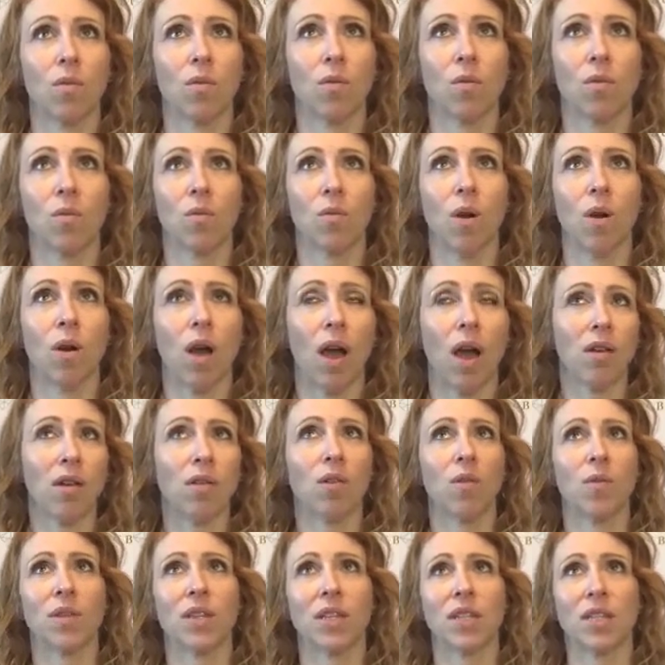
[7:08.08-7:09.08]
what I don't
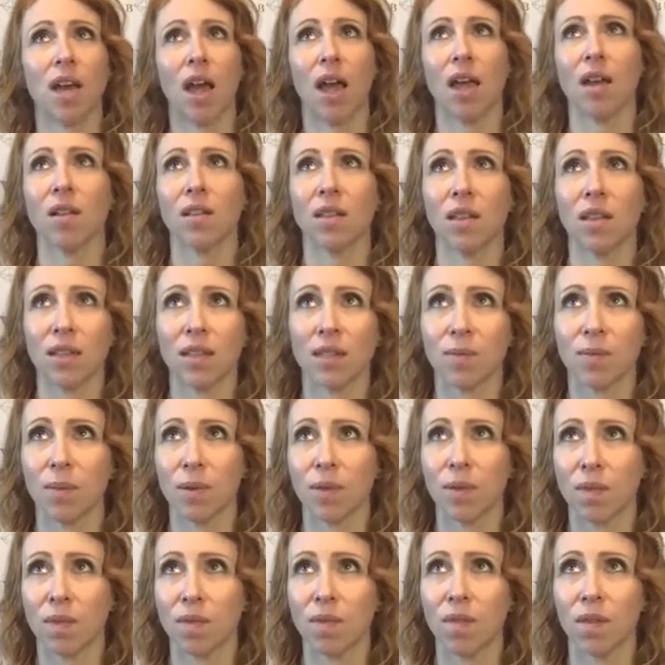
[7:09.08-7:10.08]
know what the title is,
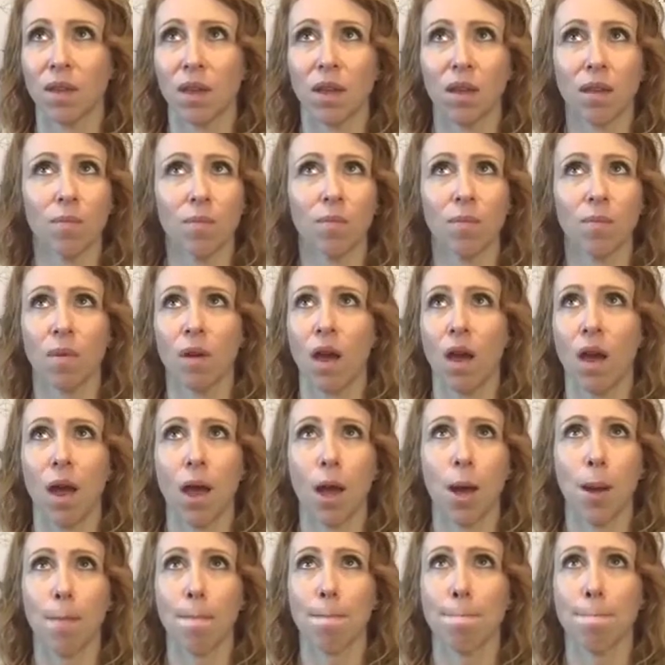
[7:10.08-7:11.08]
but the
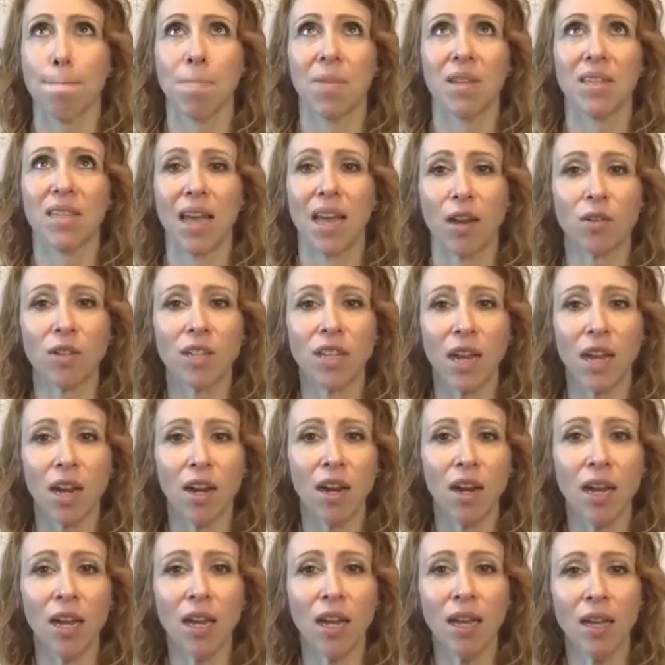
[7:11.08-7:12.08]

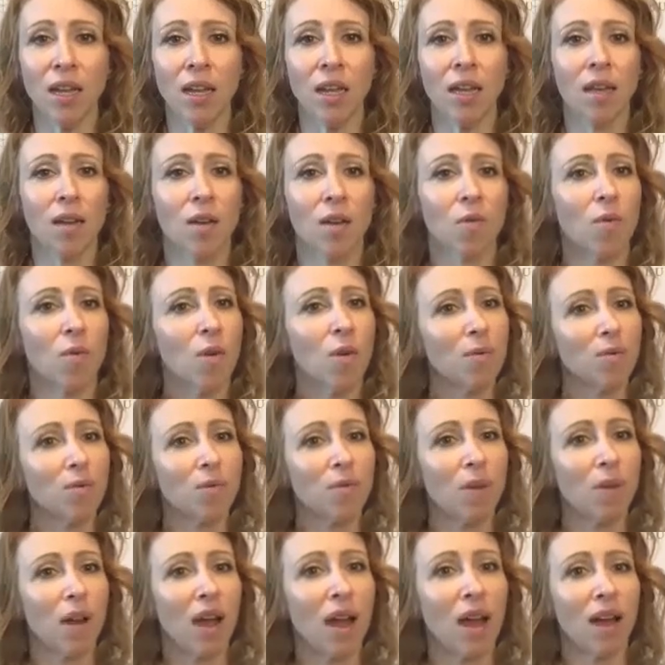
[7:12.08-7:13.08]
secretary well,
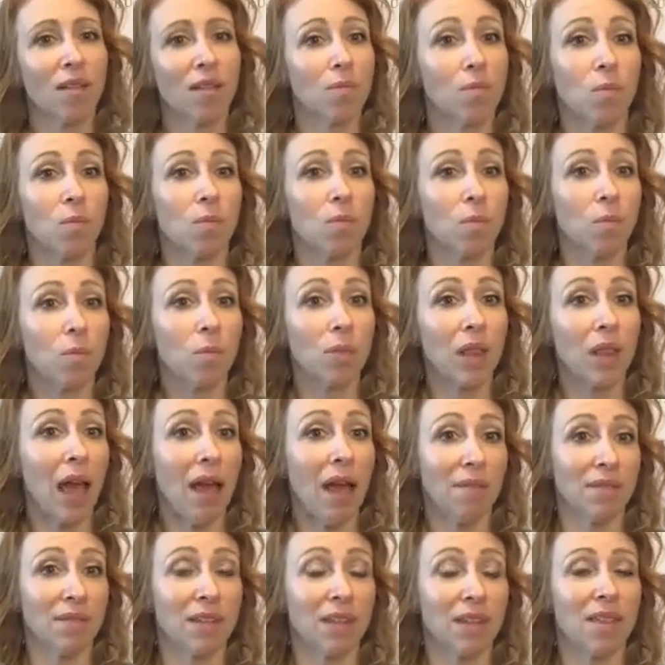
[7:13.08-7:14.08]

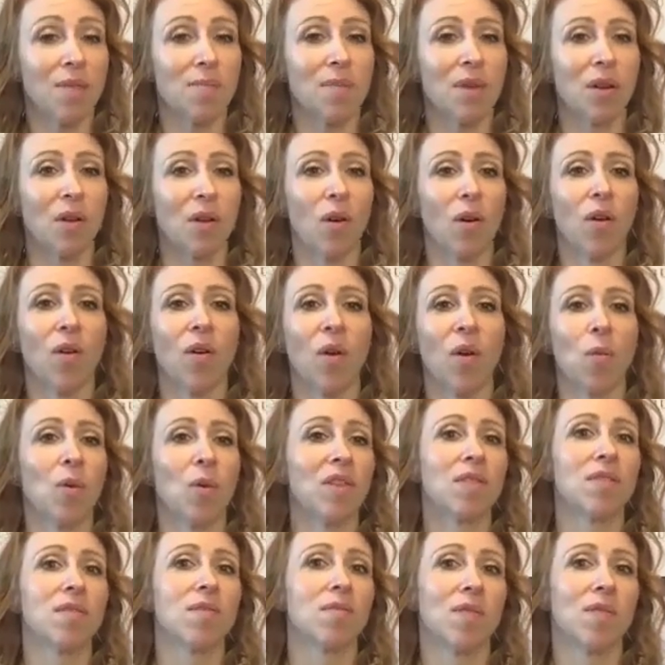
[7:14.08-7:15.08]
left in the middle
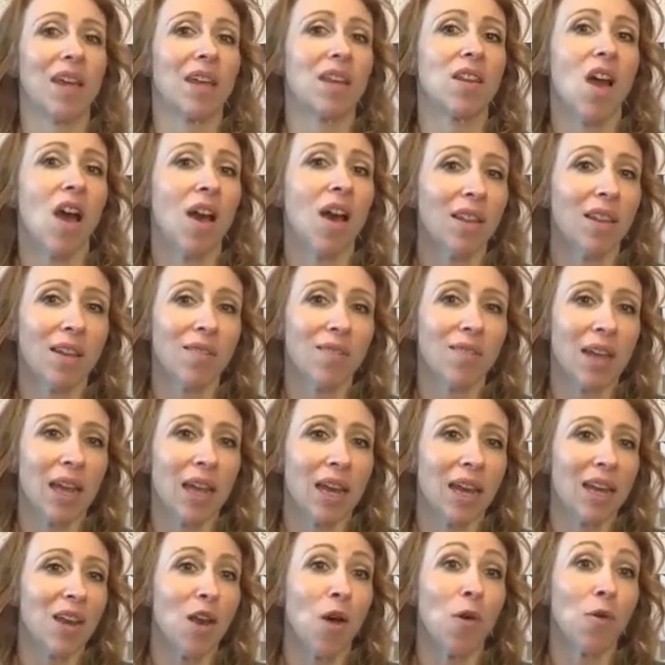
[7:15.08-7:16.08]
with like not leaving
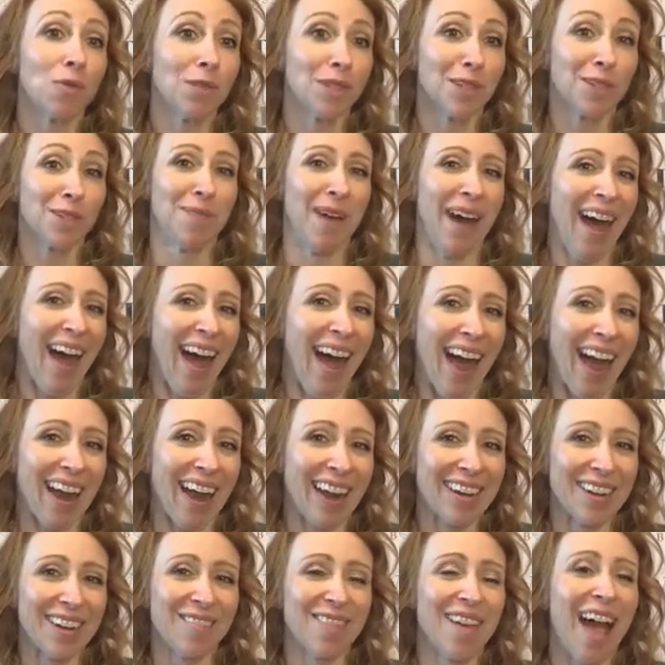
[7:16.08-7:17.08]
any notes
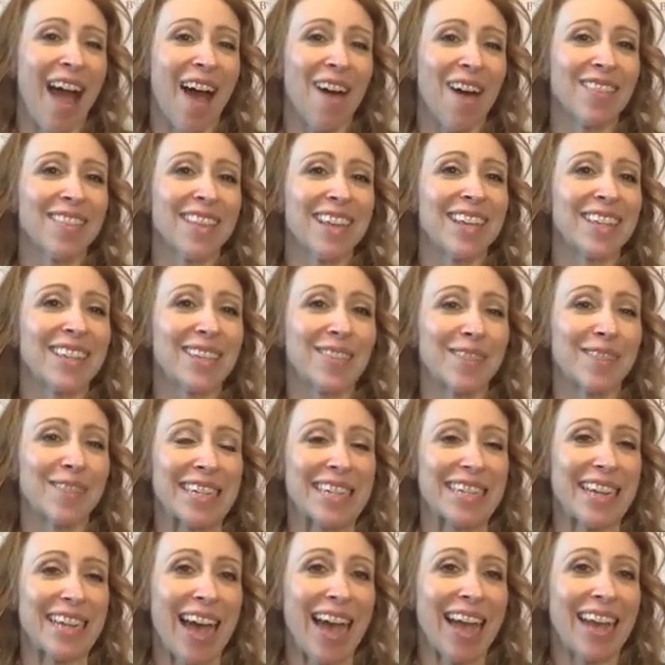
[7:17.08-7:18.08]
behind of how things were
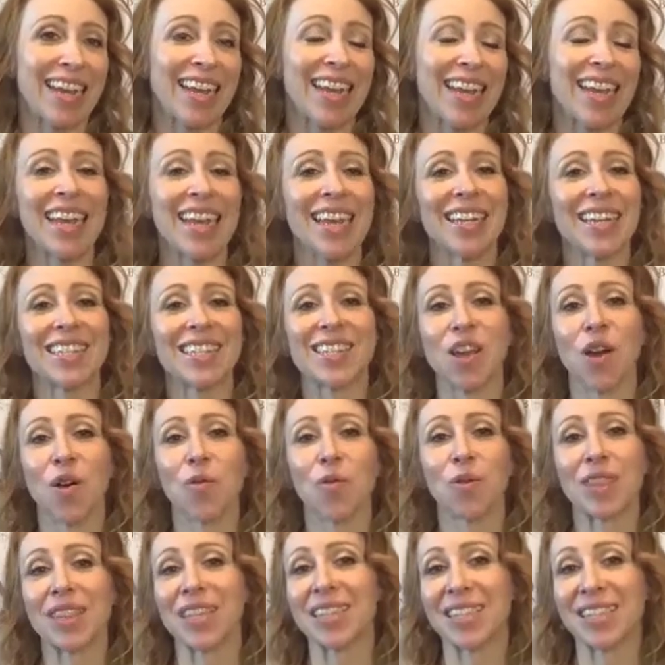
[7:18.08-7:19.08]
done. So
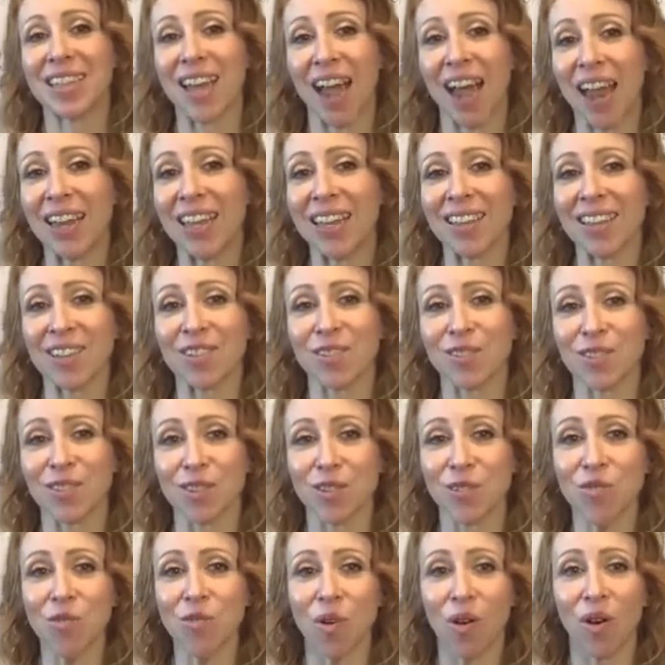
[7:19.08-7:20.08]
with this tiny little
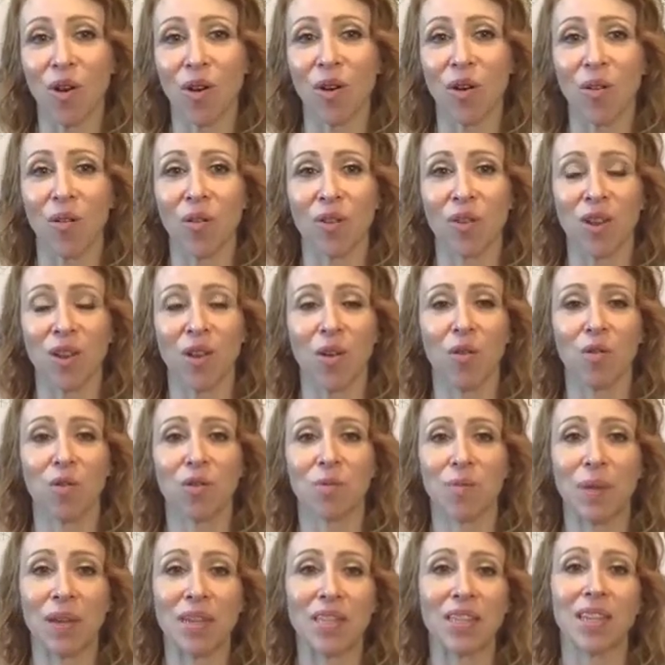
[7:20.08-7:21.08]
school,
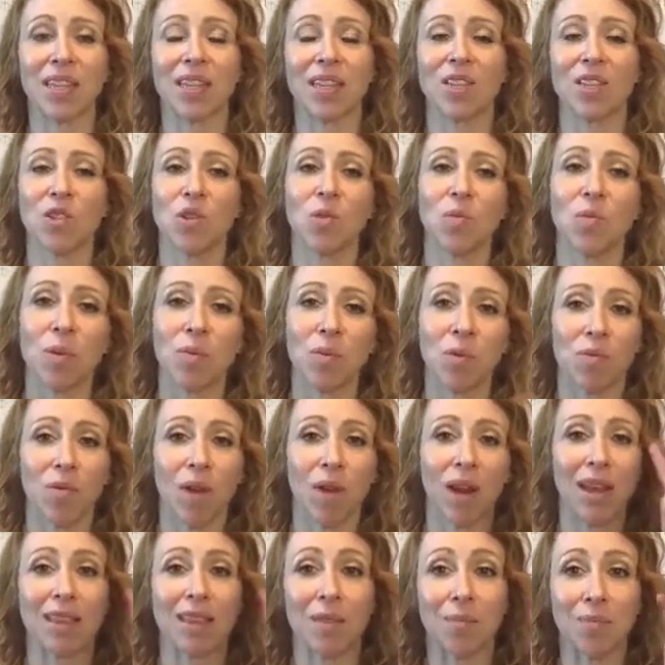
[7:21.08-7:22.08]
there's basically two people
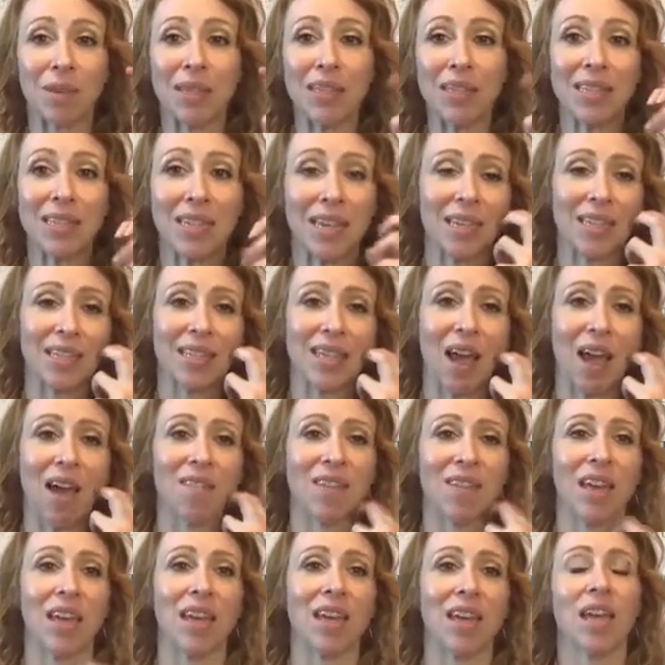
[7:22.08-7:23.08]
running the business of
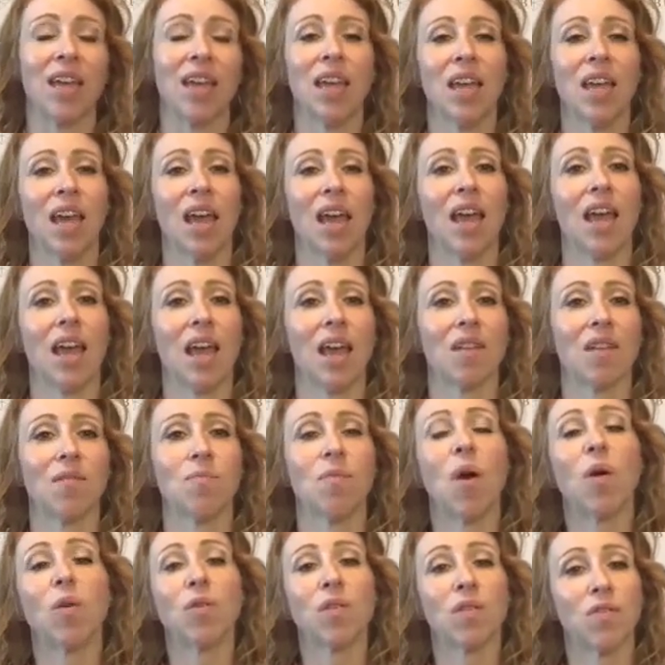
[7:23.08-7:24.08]
it, and
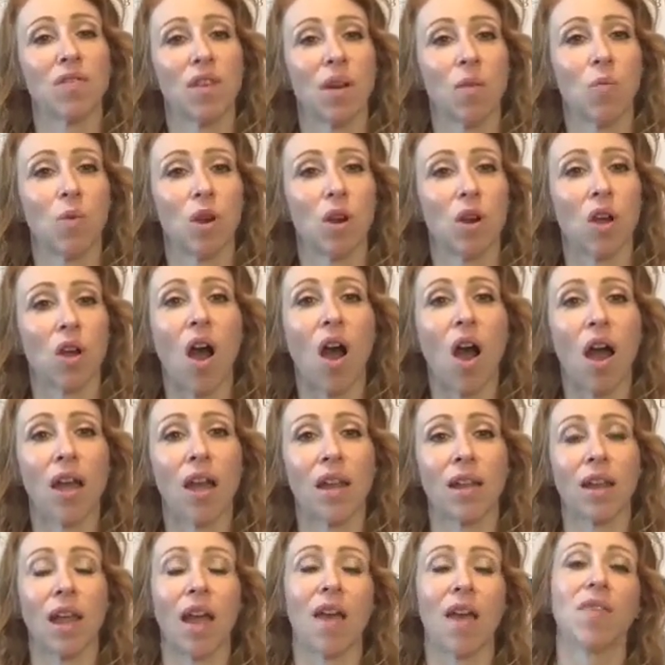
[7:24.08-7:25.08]
both of them were
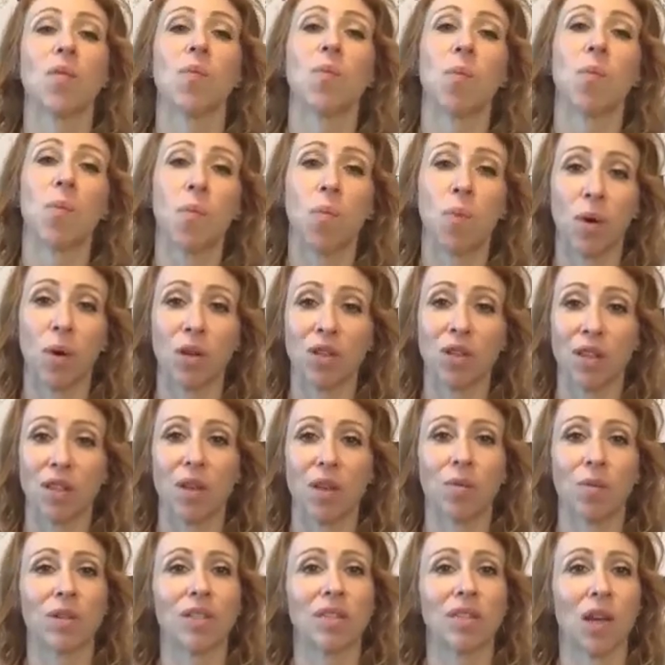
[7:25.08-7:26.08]
gone. And the person
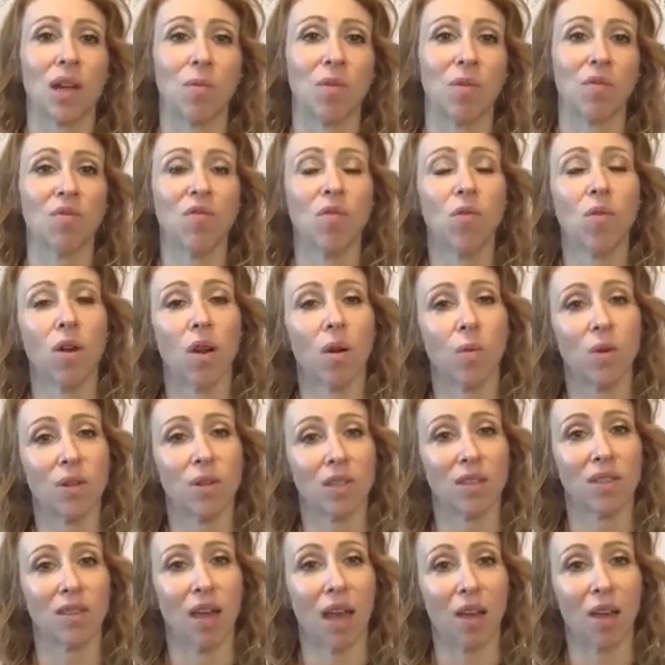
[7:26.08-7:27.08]
that was there before
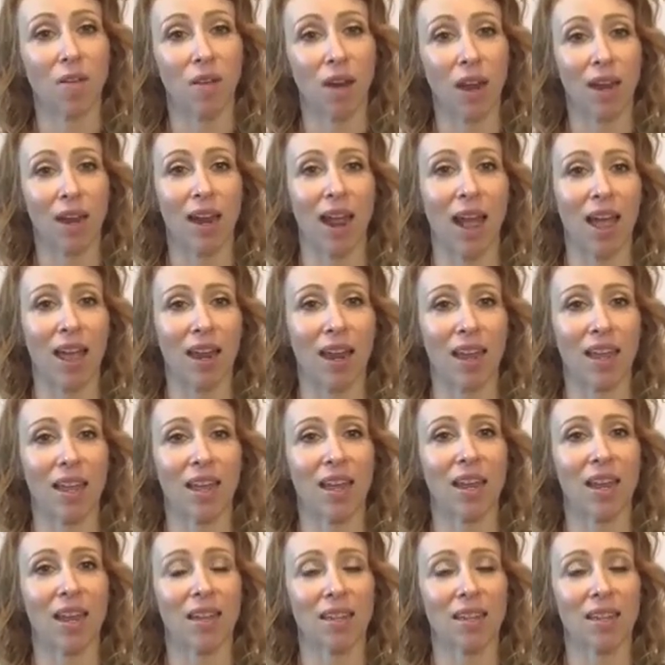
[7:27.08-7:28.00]
wasn't that great at it